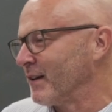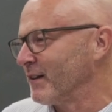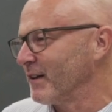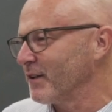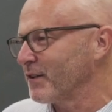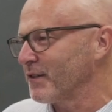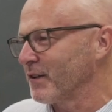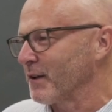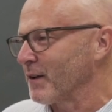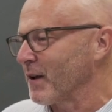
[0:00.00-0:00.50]

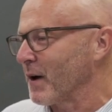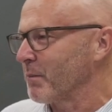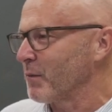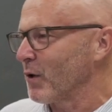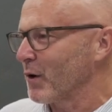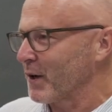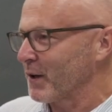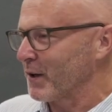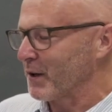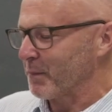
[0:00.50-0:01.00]
listen, I'm
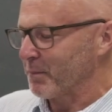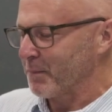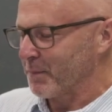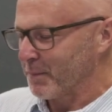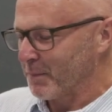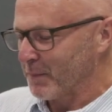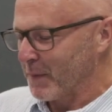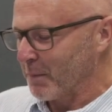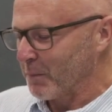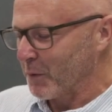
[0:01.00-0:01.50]
not gonna
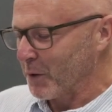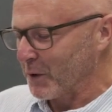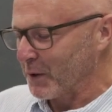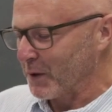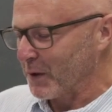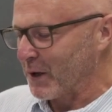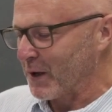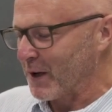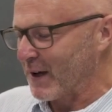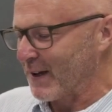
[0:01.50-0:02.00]

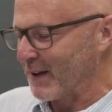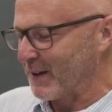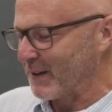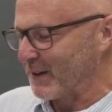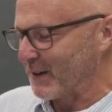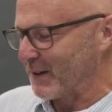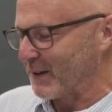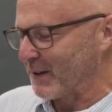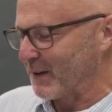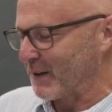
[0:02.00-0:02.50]
lie
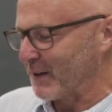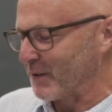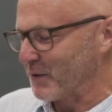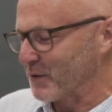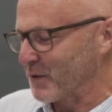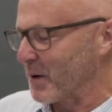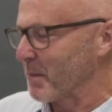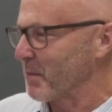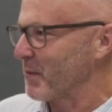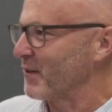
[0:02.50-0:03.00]
and
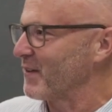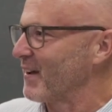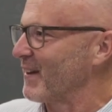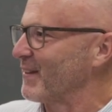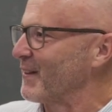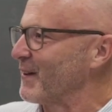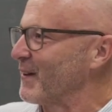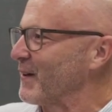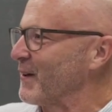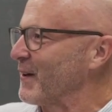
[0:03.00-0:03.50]
try and
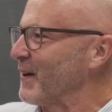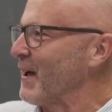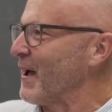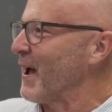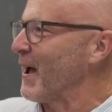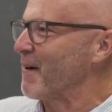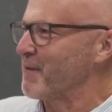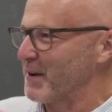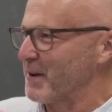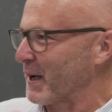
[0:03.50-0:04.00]
pretend that
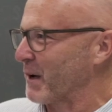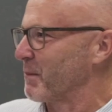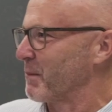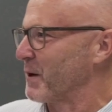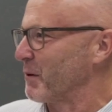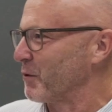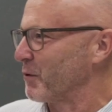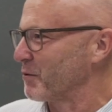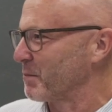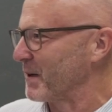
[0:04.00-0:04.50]
every
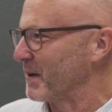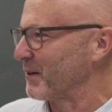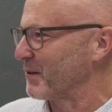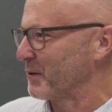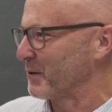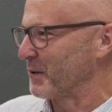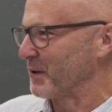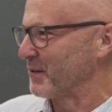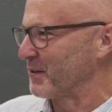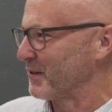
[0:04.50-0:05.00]
company we speak
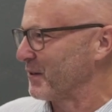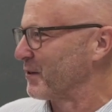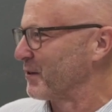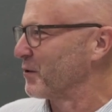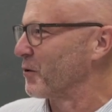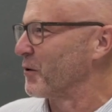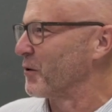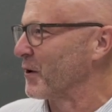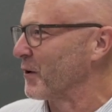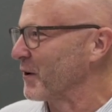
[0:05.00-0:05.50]
to
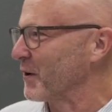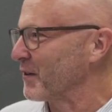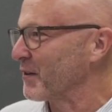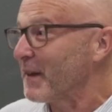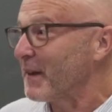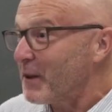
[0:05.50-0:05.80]
is already on it.